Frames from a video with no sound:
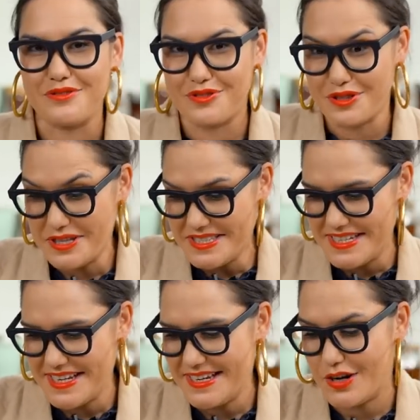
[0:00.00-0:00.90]
all
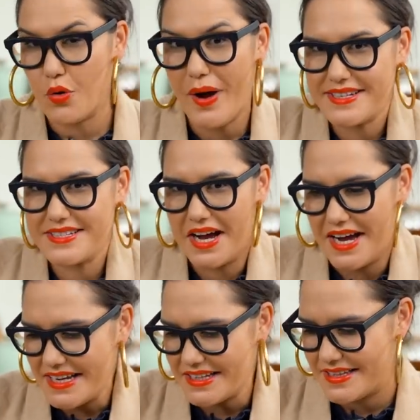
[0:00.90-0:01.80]
glossy and quite
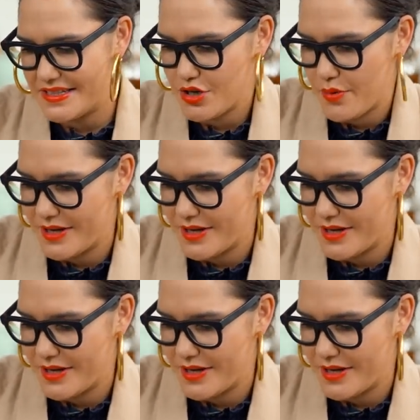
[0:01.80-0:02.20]
tight. Like there's not